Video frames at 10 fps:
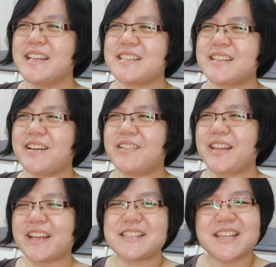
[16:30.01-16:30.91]
So
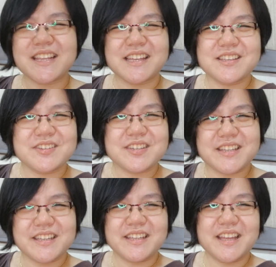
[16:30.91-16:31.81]
like I said, I
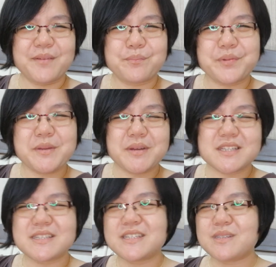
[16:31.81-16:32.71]
usually am pretty
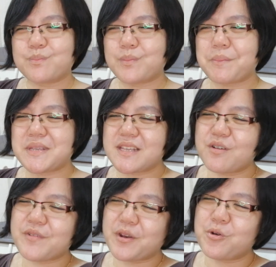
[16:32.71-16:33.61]
much by
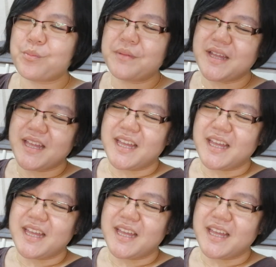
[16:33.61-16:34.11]
myself at home.